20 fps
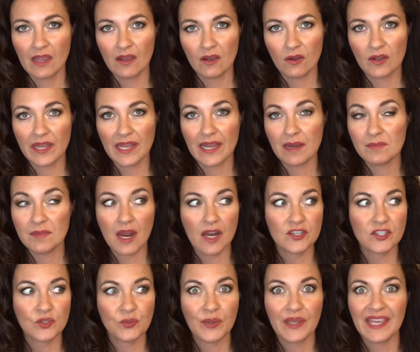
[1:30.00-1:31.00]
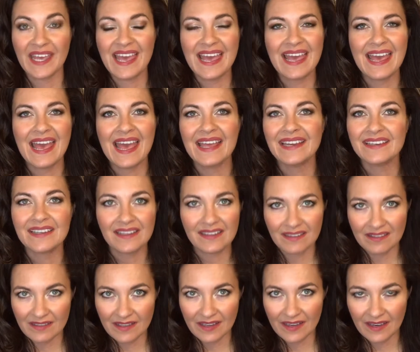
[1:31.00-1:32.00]
okay, I'm not doing
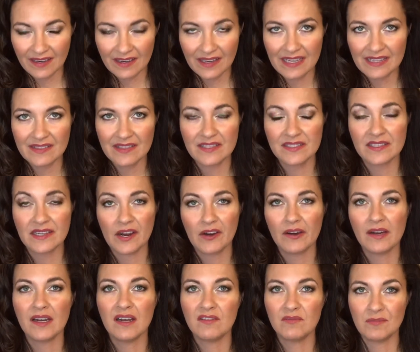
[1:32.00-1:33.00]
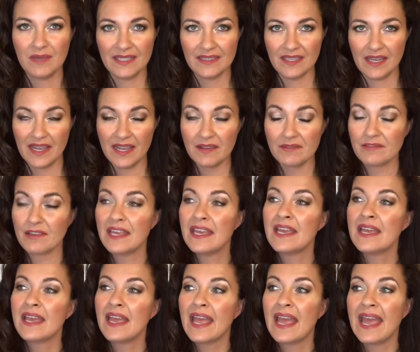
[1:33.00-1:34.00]
anything in this area of my life,
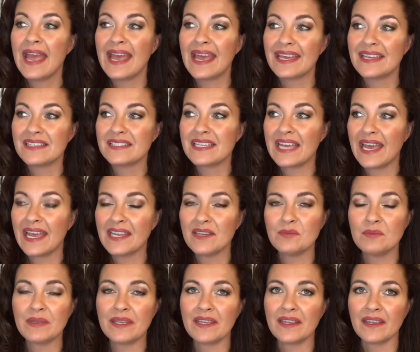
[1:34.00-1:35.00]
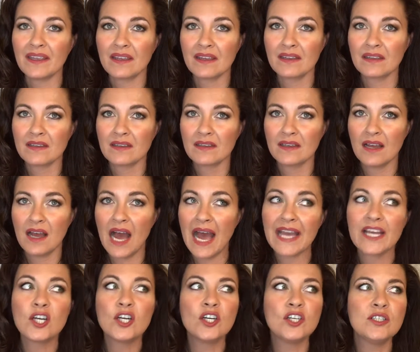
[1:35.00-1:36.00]
and 10 being,
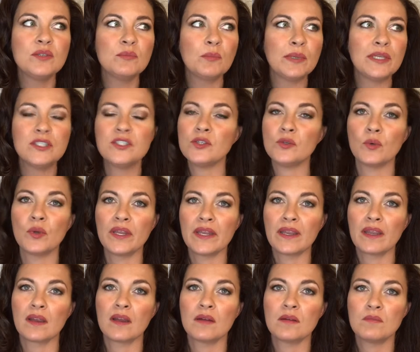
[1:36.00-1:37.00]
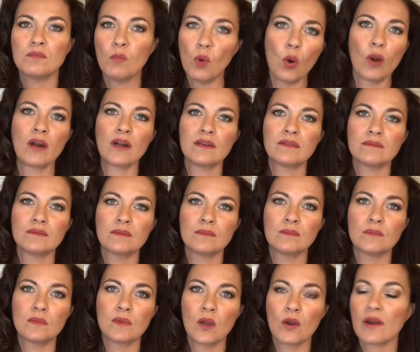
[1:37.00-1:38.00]
I couldn't be doing more,
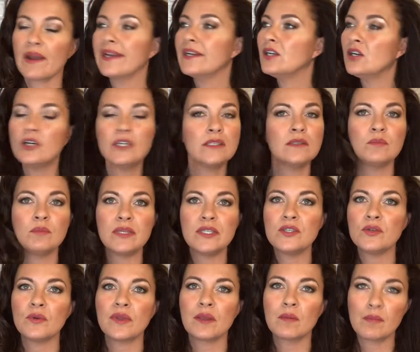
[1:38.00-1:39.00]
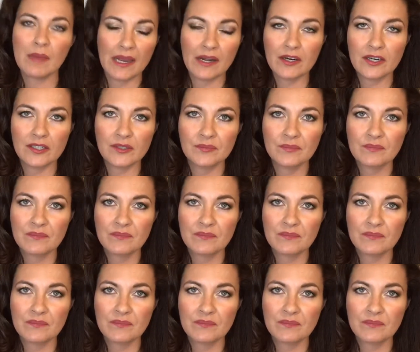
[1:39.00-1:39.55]
or I couldn't be doing better.